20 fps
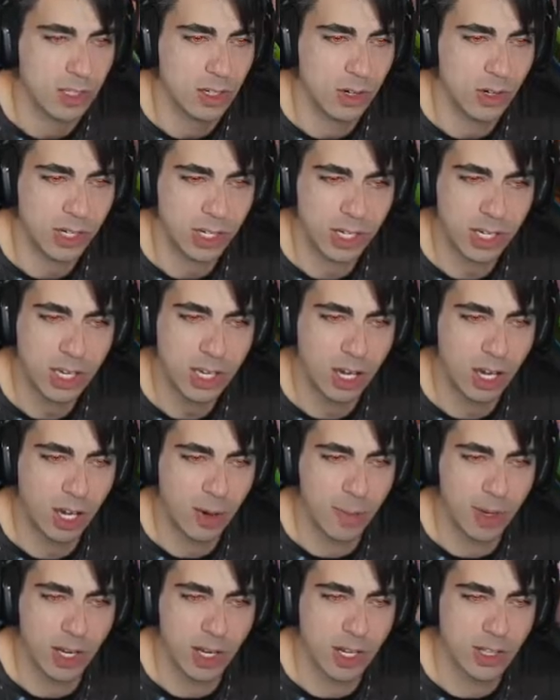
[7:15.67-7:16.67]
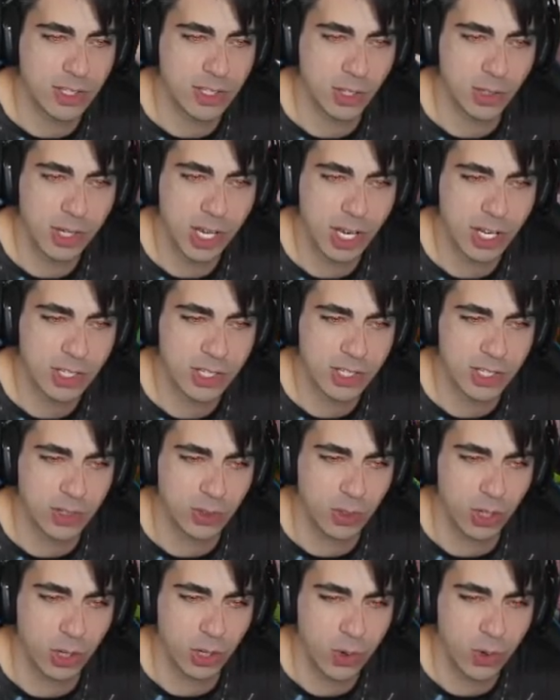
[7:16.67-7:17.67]
Okay, I mean, it's still kind of
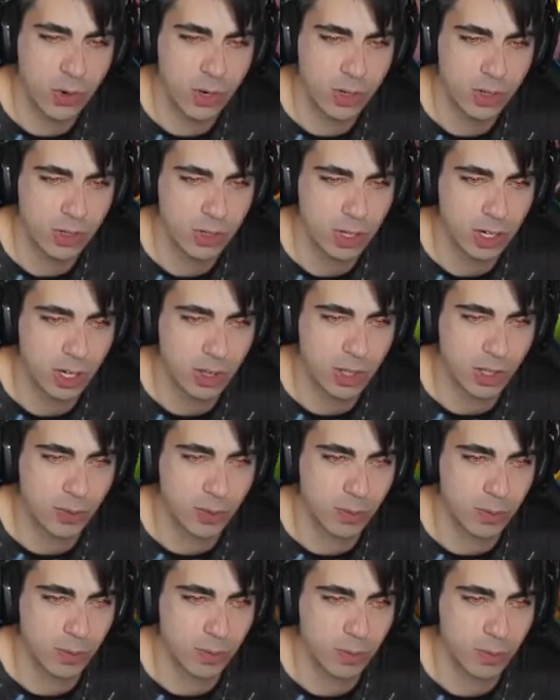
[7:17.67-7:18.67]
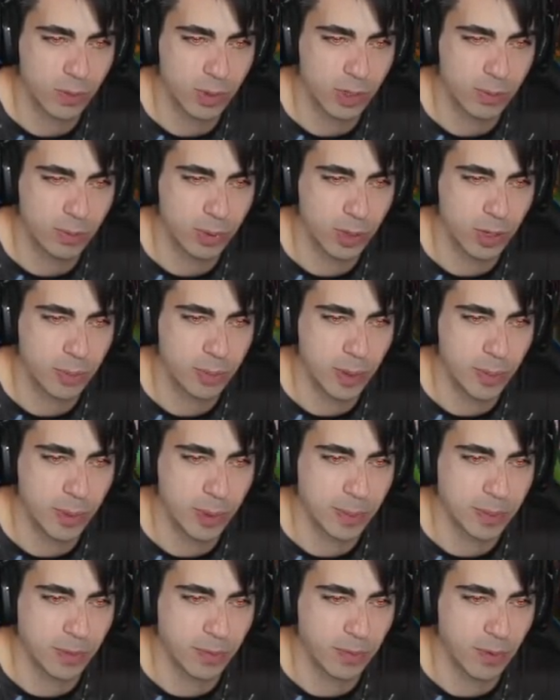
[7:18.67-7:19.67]
slow. I think we can probably bump it
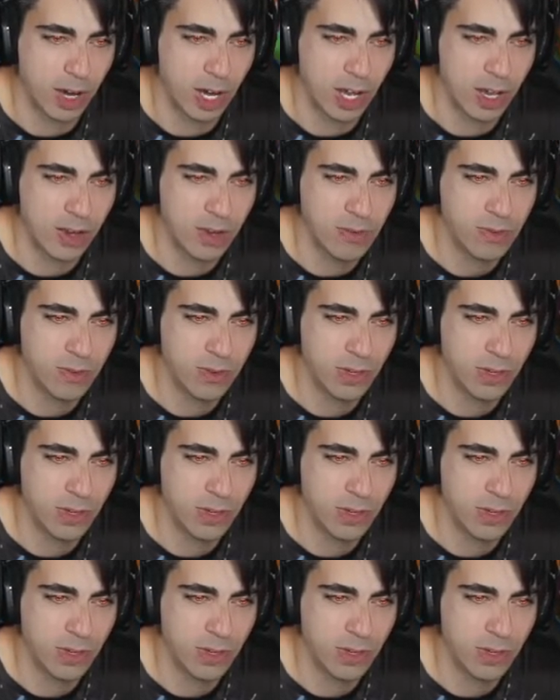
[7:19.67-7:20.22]
up to five.